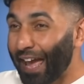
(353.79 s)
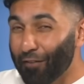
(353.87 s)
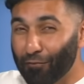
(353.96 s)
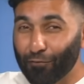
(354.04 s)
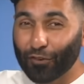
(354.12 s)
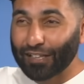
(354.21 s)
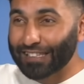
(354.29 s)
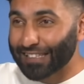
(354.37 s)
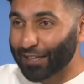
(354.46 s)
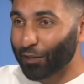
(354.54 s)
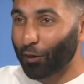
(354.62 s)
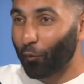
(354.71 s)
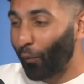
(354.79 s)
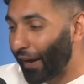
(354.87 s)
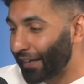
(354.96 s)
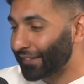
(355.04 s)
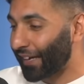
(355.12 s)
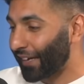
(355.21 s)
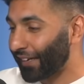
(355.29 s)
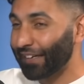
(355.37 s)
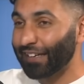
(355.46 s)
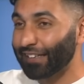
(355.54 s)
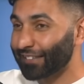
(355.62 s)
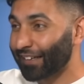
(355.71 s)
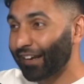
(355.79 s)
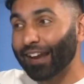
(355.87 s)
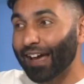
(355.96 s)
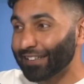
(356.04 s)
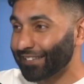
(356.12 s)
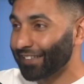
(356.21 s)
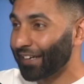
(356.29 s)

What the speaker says: Every single away day is a classic.